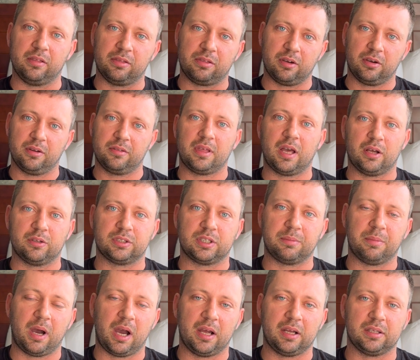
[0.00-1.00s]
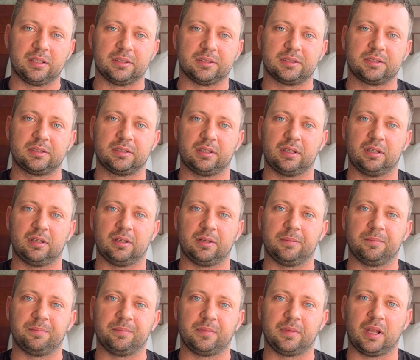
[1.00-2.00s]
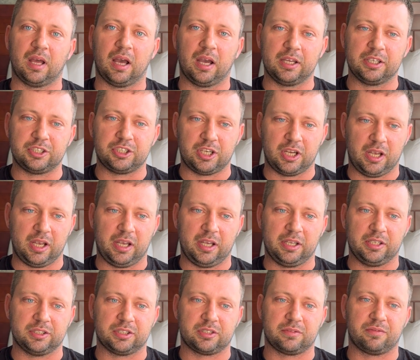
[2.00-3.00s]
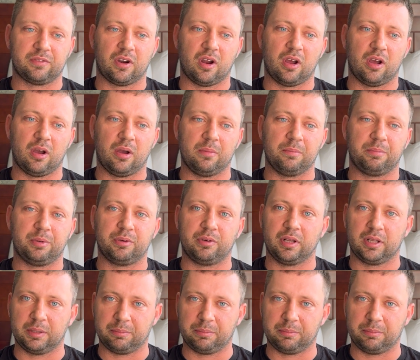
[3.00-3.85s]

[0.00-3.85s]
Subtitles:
30,000 miles, I changed from Pirelli